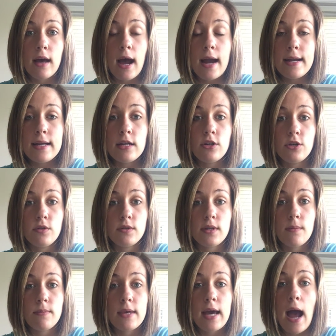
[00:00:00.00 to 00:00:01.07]
I need to do
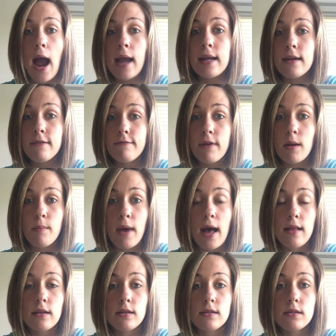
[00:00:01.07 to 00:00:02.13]
something. I need to find
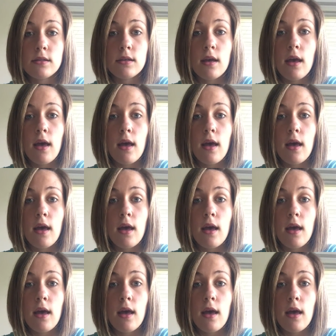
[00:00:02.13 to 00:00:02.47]
balance.